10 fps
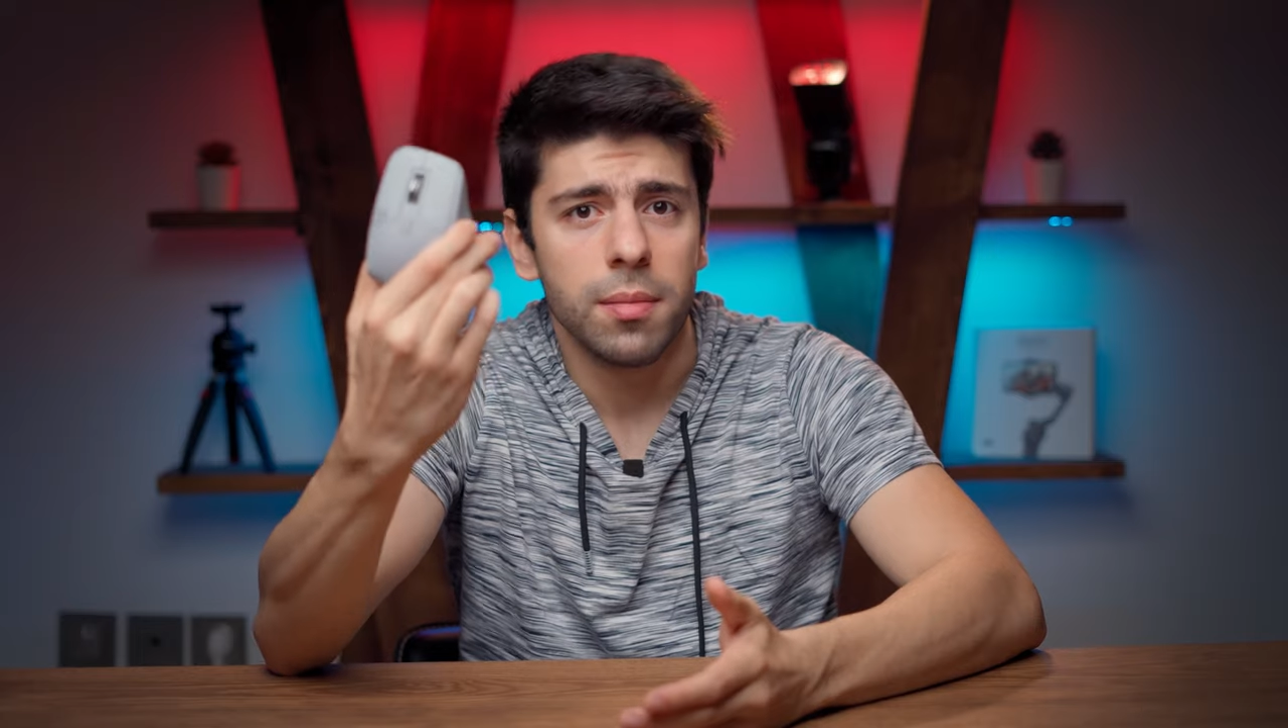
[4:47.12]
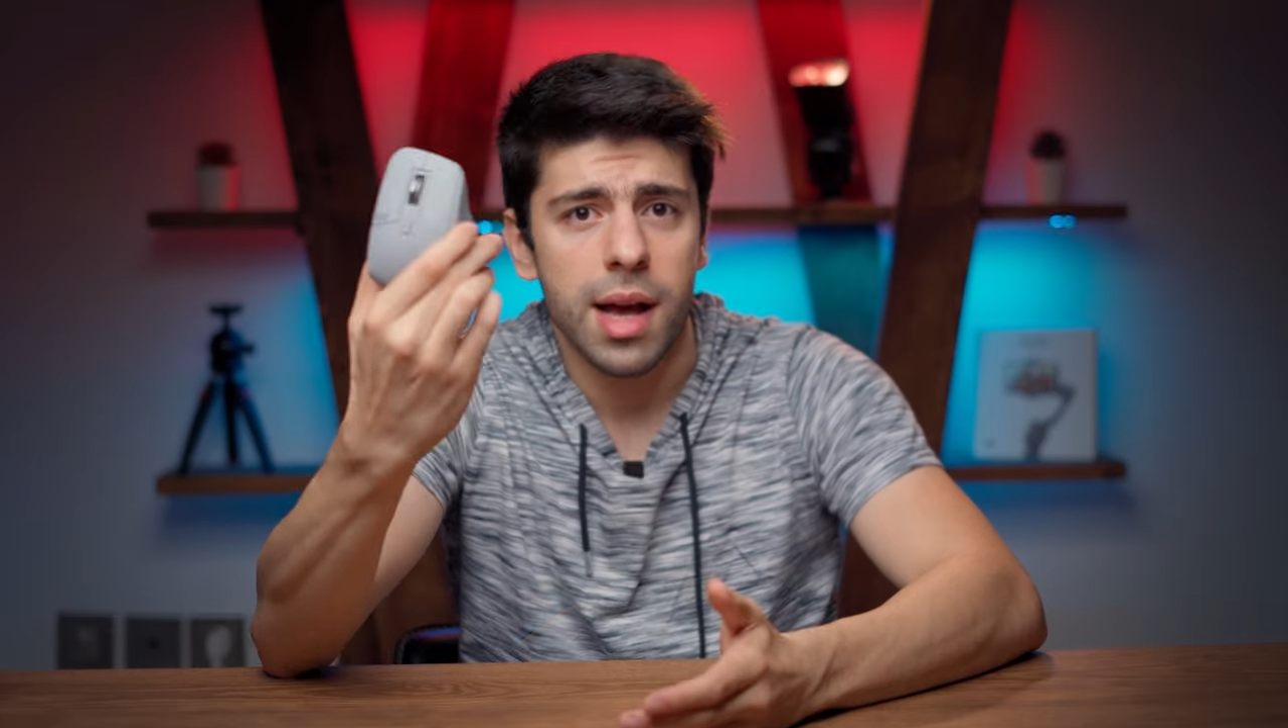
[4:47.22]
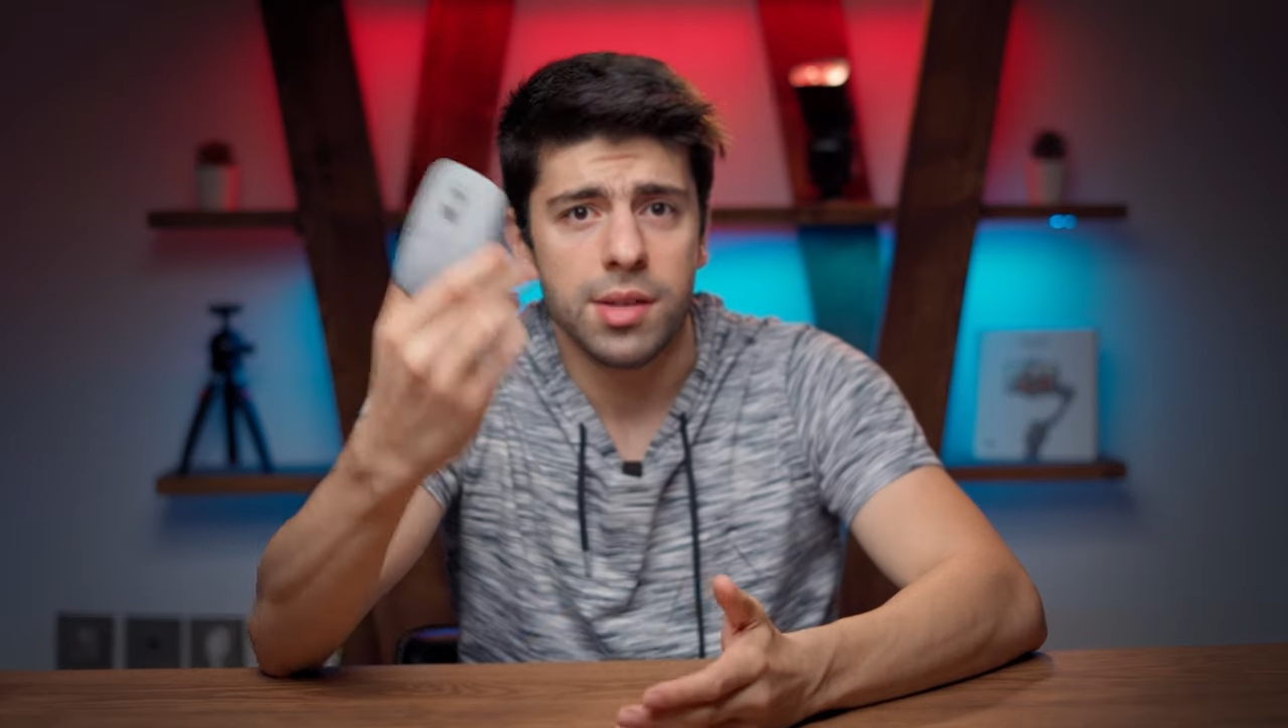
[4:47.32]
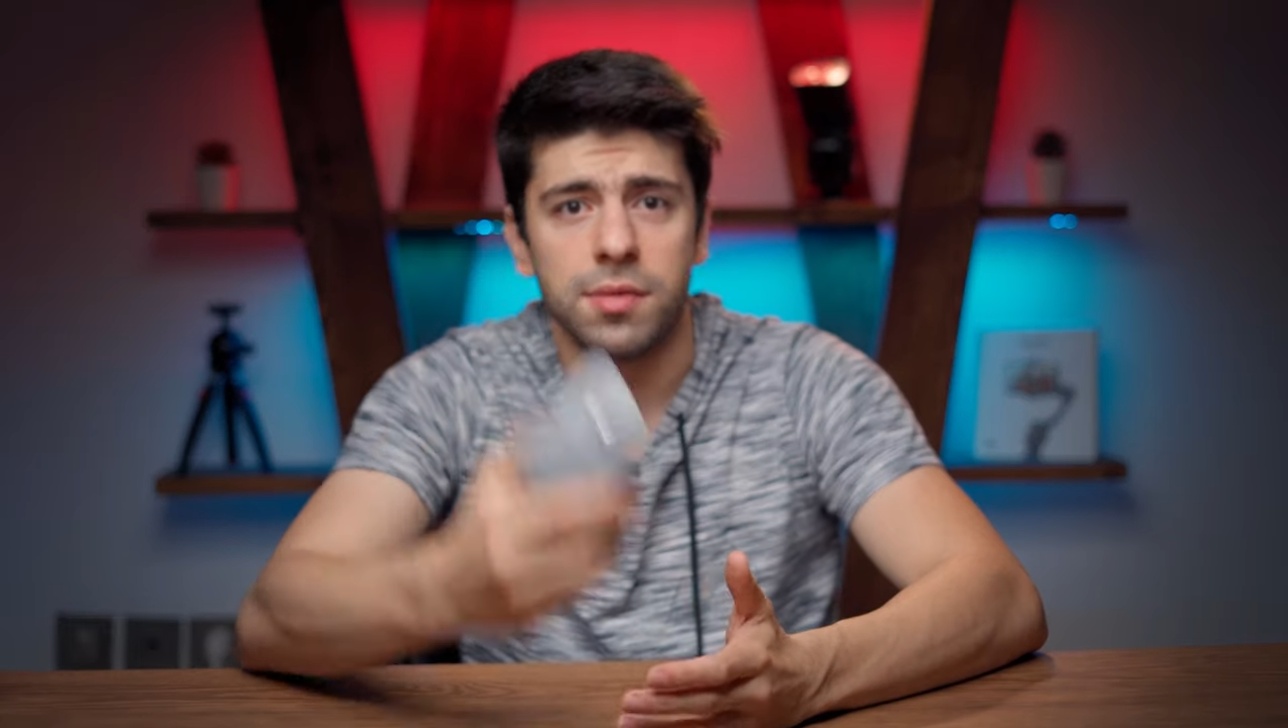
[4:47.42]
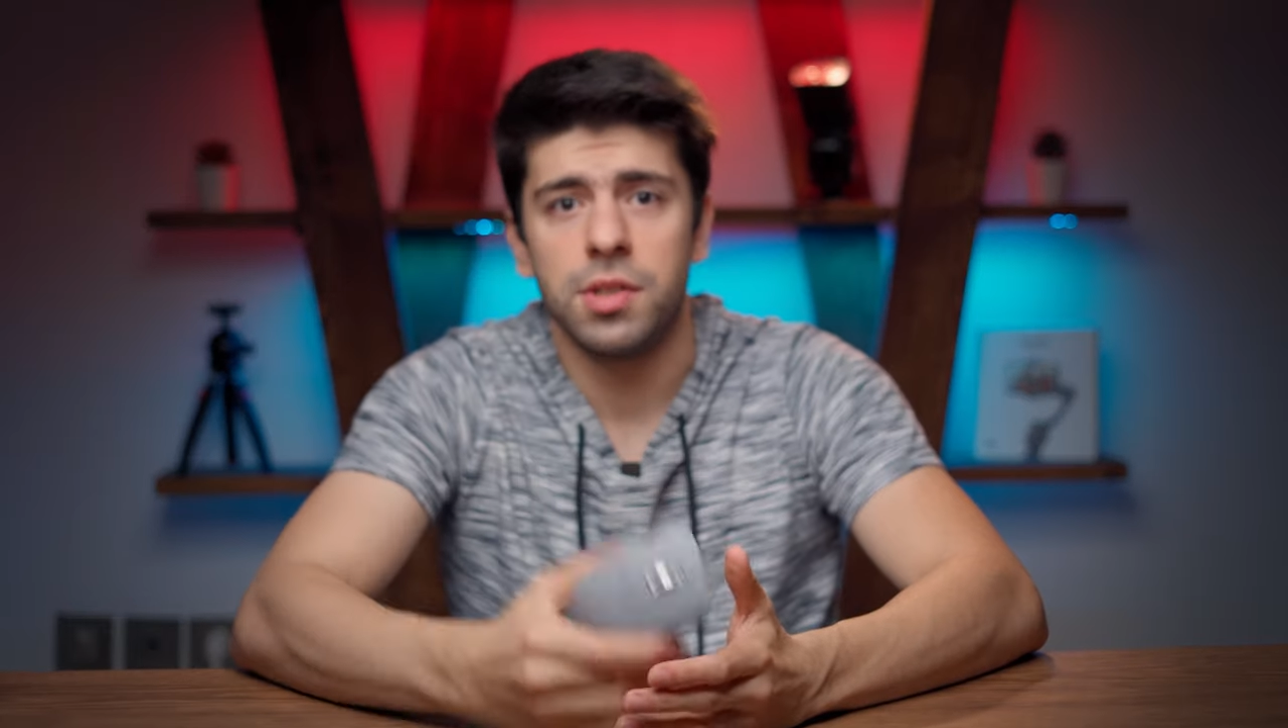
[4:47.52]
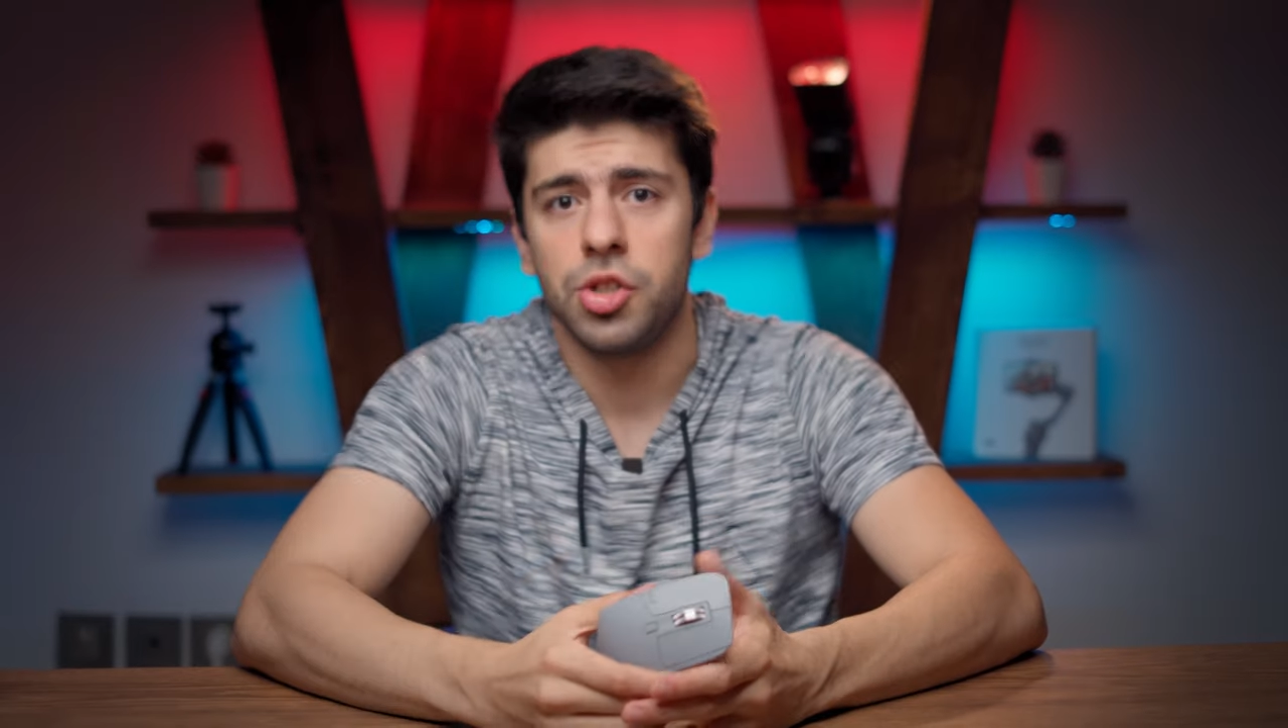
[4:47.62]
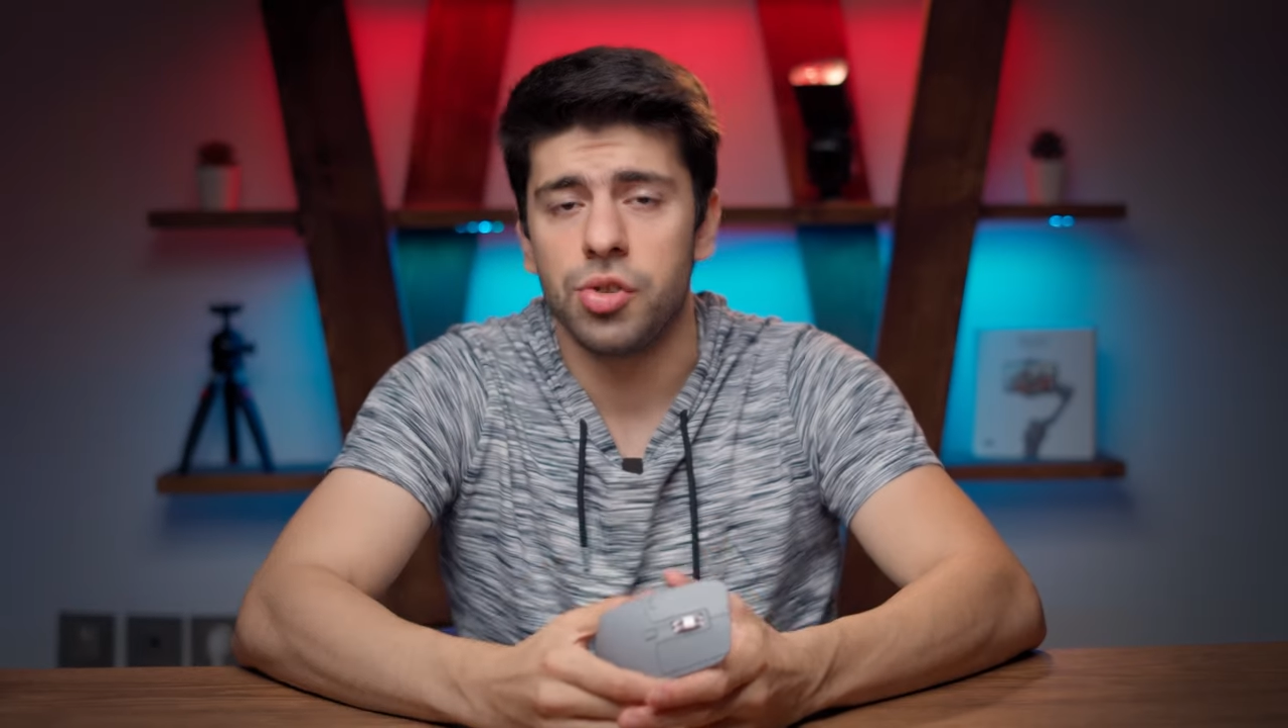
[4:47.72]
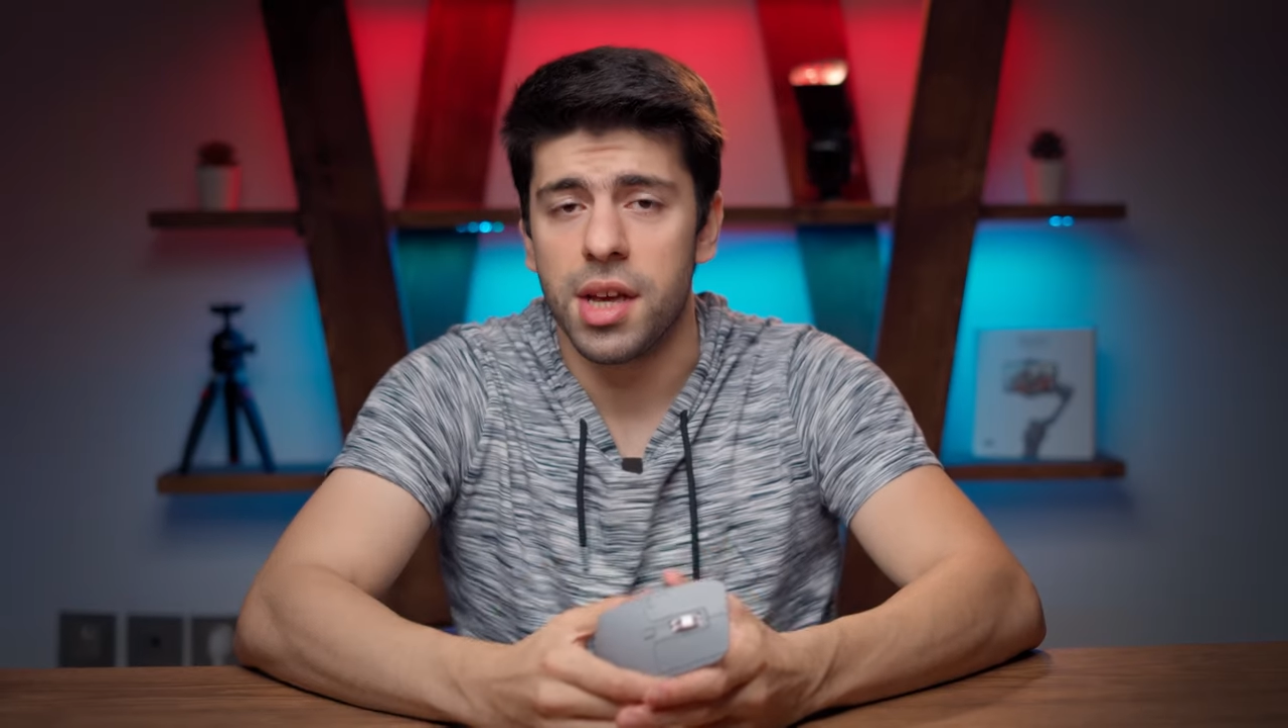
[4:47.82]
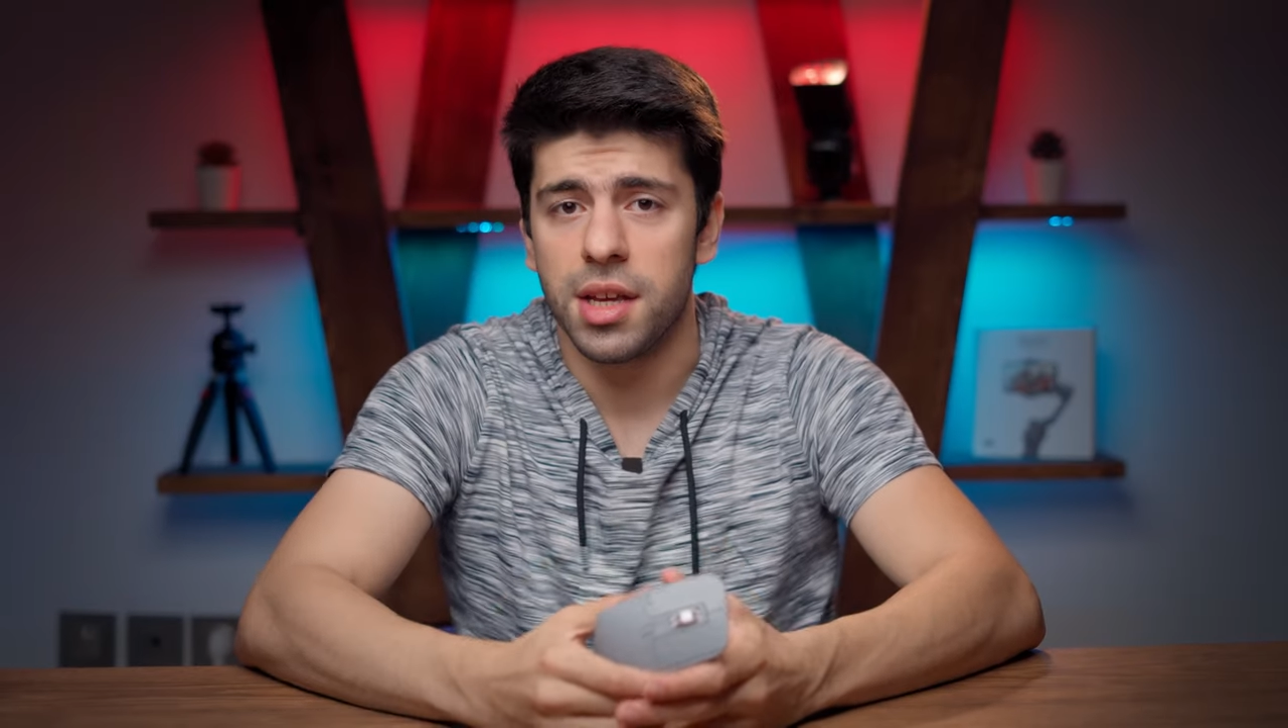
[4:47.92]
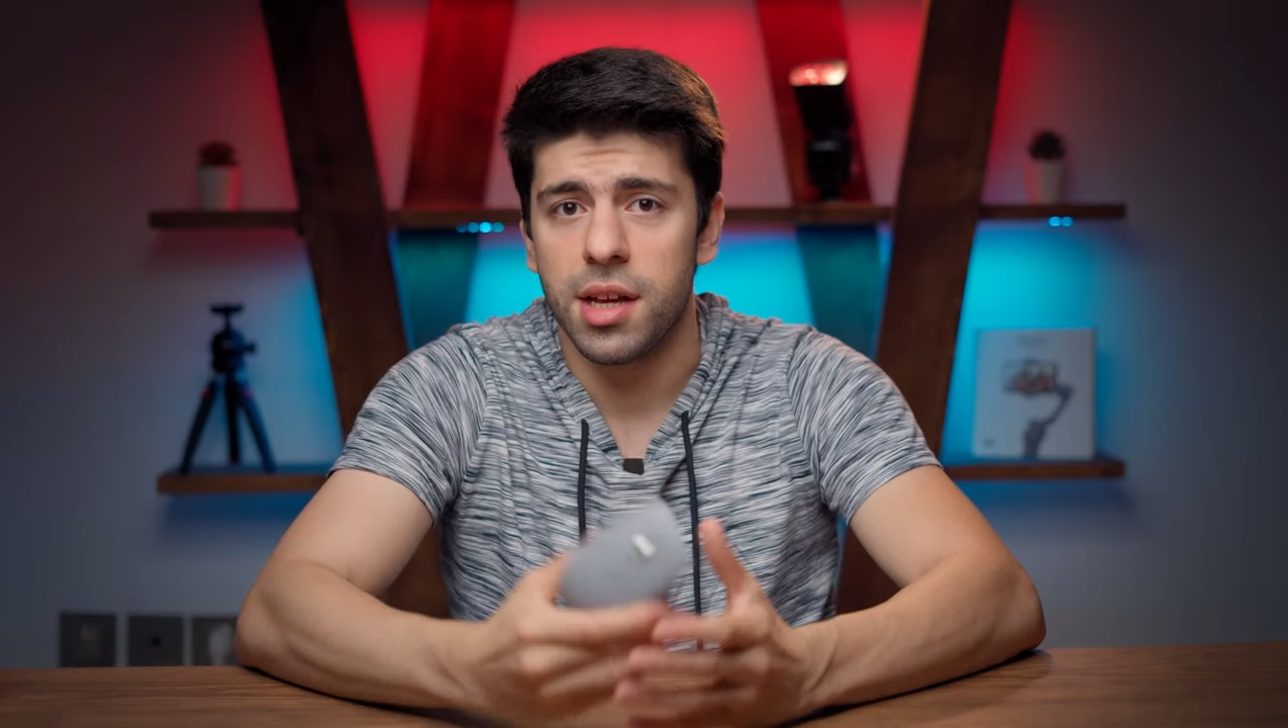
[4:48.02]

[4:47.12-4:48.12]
mouse which you can